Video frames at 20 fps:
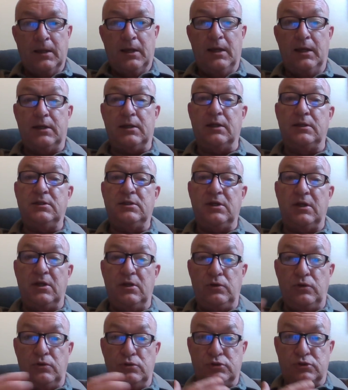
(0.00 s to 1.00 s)
It
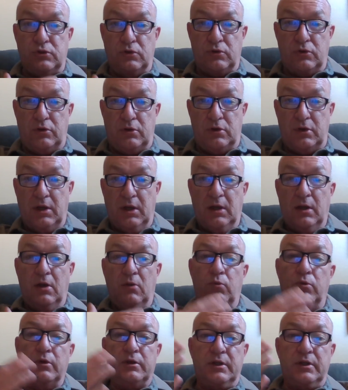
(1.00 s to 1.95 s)
continues to hurt. We're